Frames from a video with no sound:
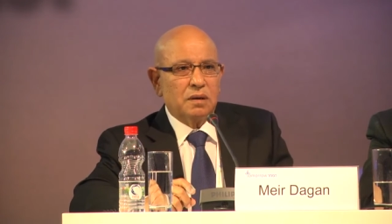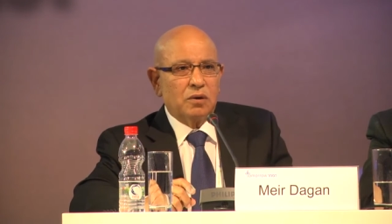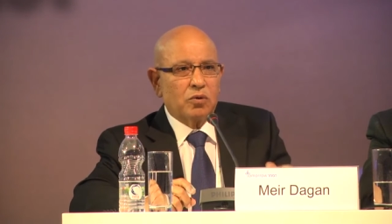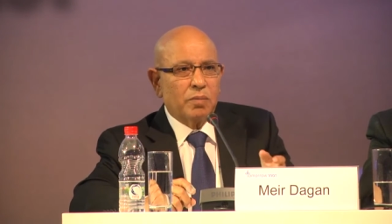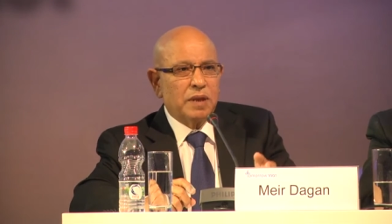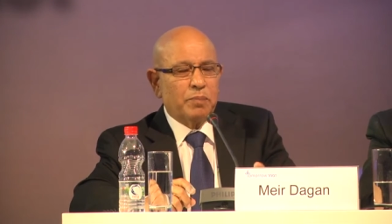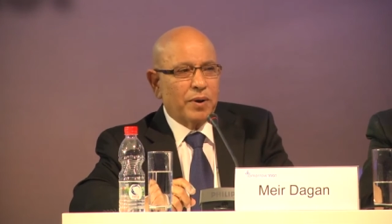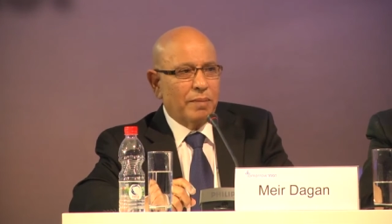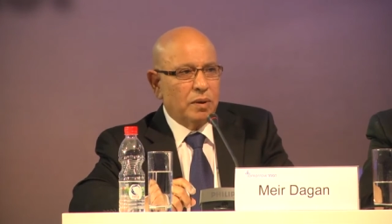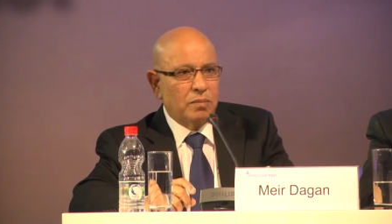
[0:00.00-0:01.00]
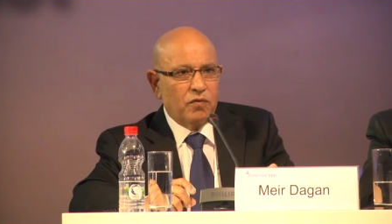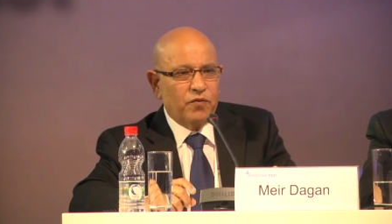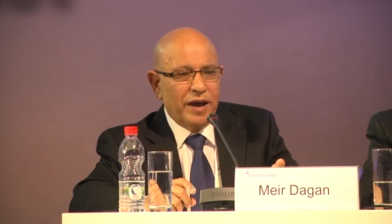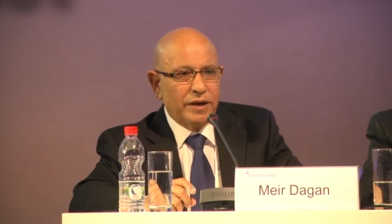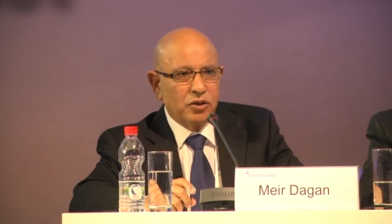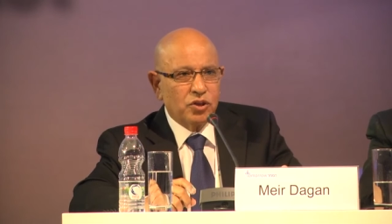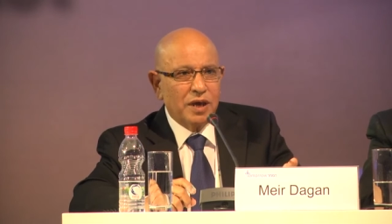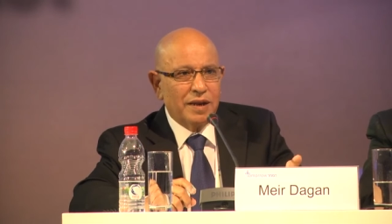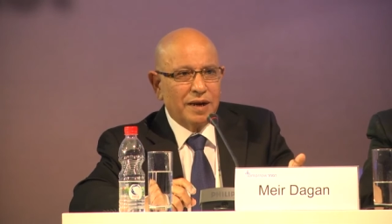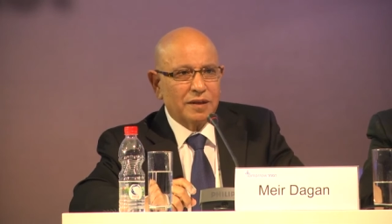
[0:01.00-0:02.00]
Look at the problem of
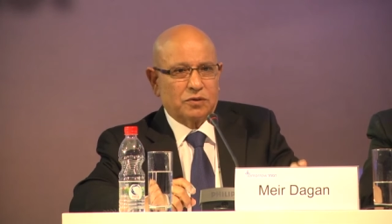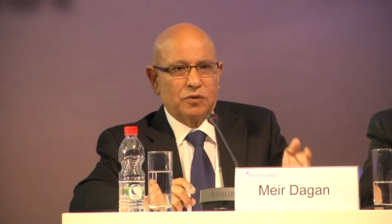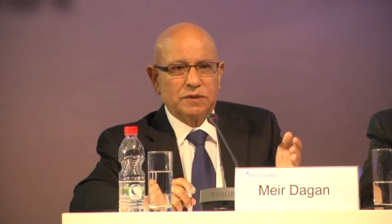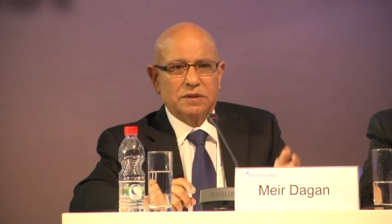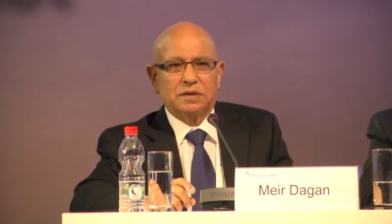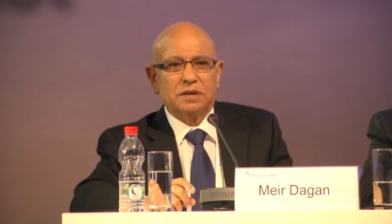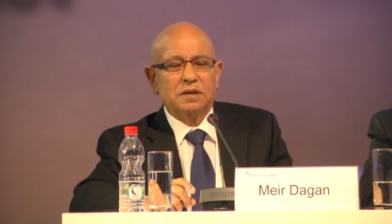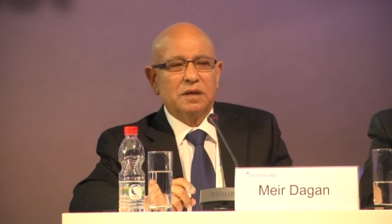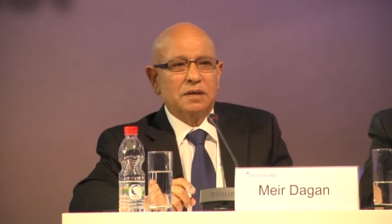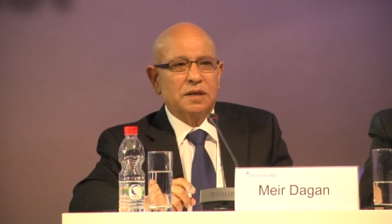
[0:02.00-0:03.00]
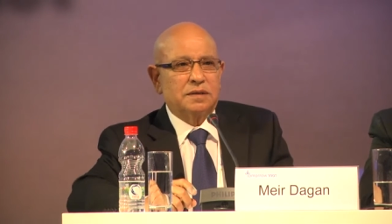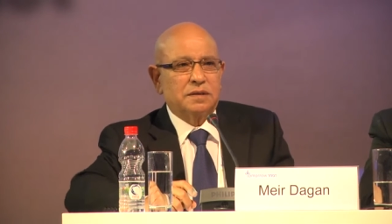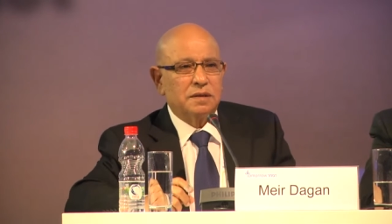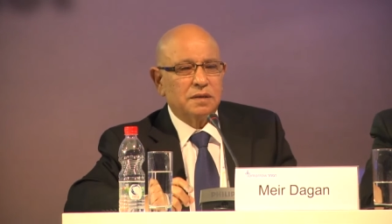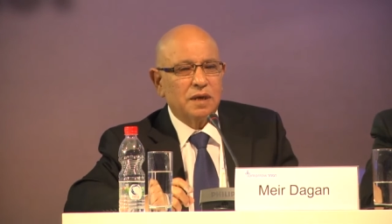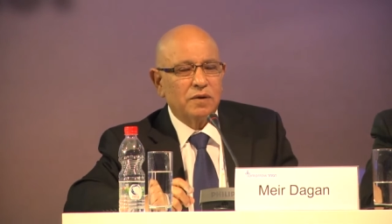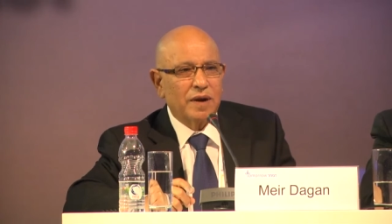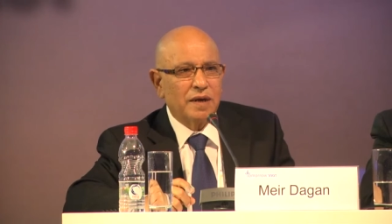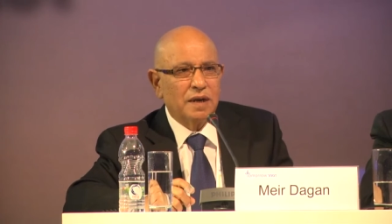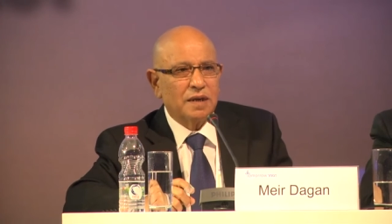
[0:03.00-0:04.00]
energy and electricity that the
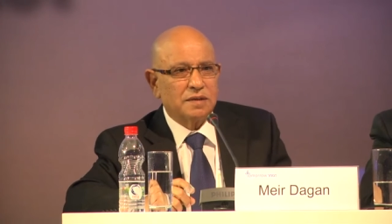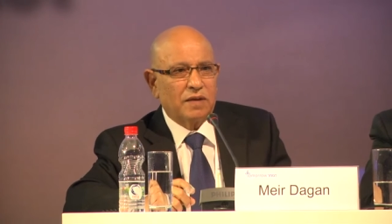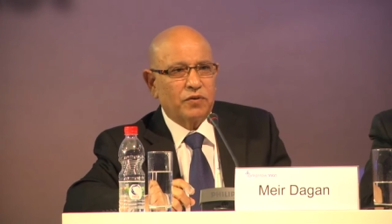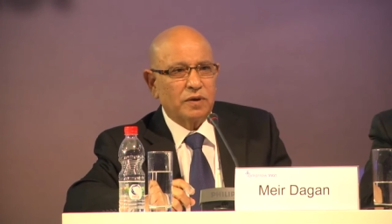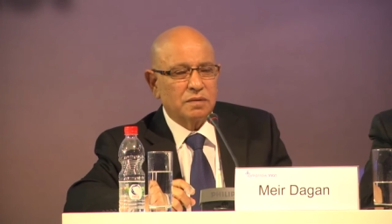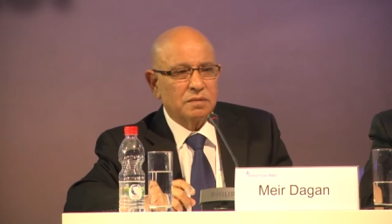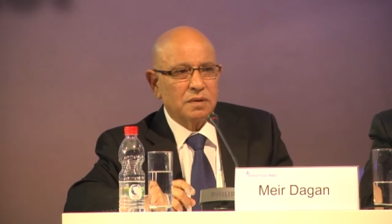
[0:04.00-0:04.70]
Iranians are suffering.